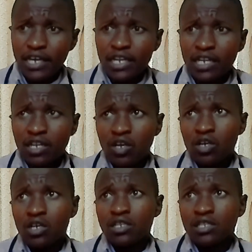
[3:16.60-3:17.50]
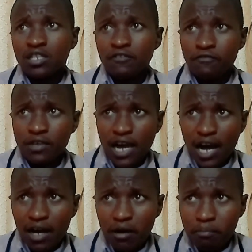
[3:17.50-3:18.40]
in
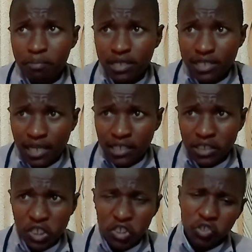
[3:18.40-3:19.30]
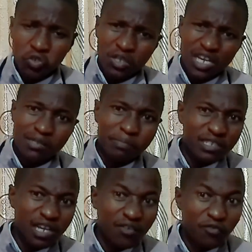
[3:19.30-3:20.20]
severe presentation,
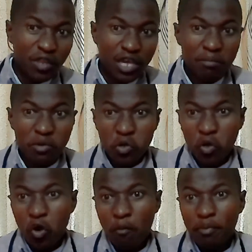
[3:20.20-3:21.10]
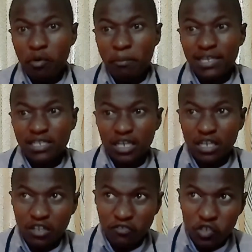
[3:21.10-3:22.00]
especially for the immunocompromised
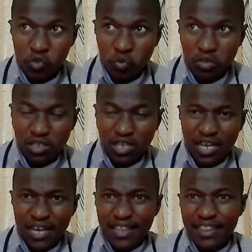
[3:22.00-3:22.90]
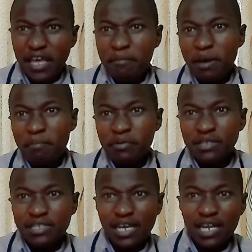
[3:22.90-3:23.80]
individuals, they may
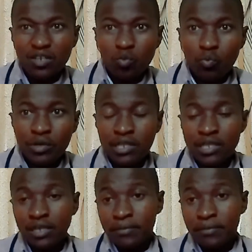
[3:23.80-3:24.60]
present with